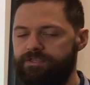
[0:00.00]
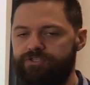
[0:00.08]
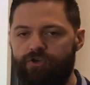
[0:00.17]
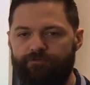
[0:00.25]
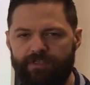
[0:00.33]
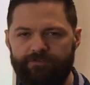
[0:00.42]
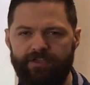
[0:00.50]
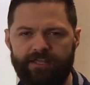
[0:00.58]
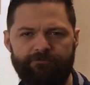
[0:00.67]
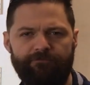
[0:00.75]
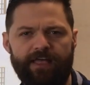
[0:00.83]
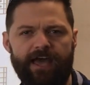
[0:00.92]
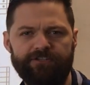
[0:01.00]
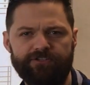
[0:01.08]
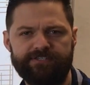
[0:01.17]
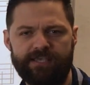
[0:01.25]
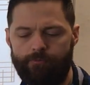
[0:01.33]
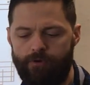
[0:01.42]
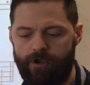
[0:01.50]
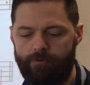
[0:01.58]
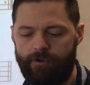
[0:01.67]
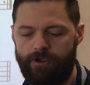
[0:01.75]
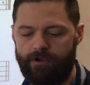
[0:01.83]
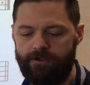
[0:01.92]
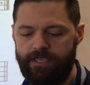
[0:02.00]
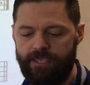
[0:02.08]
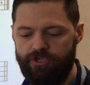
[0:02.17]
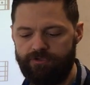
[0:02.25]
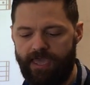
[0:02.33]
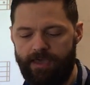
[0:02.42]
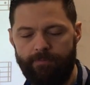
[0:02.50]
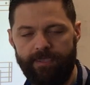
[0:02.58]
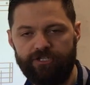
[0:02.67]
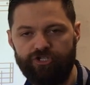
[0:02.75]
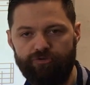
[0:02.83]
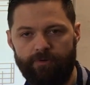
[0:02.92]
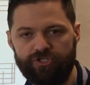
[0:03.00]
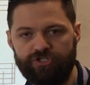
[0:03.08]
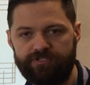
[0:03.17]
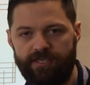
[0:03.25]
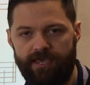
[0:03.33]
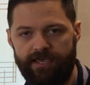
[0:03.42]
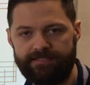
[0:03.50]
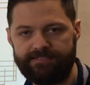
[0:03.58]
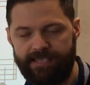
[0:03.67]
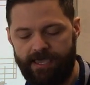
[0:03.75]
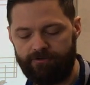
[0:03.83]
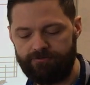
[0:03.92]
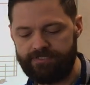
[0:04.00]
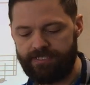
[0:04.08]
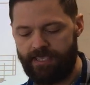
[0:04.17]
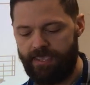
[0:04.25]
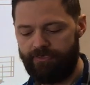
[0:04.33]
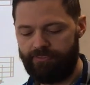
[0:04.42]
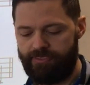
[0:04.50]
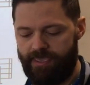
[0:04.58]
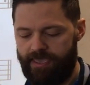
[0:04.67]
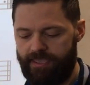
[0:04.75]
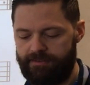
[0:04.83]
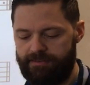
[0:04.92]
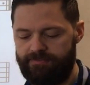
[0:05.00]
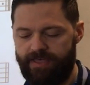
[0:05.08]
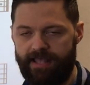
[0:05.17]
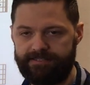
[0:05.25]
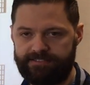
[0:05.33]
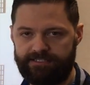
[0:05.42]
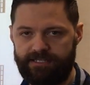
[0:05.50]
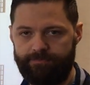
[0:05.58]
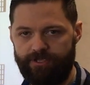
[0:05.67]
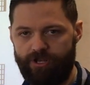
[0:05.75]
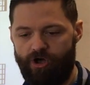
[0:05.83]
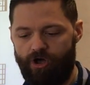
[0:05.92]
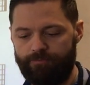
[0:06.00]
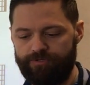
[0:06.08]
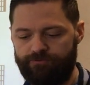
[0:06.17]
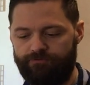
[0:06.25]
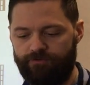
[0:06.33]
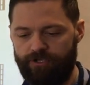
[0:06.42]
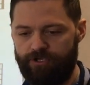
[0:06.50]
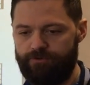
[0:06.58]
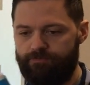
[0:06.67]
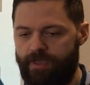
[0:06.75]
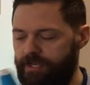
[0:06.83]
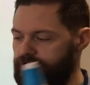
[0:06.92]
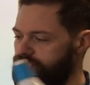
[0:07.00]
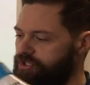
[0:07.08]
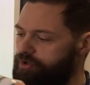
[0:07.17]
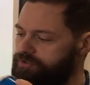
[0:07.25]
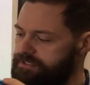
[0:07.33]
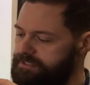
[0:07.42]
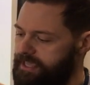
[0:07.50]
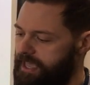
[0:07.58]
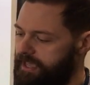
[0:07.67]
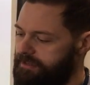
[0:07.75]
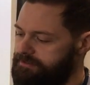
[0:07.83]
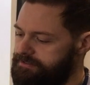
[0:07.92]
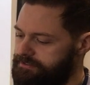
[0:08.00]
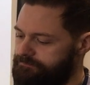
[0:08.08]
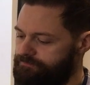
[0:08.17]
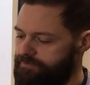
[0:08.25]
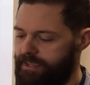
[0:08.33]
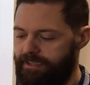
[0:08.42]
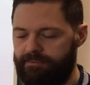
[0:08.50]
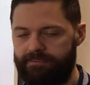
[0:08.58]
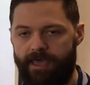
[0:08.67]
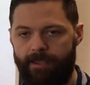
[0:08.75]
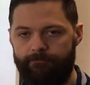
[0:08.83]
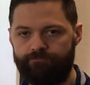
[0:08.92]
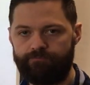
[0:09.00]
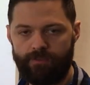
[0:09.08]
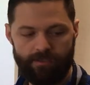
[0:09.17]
So if you're living in a flat or somewhere where you can't make too much sound, then that's going to be an option for you, and it just goes in the end like that.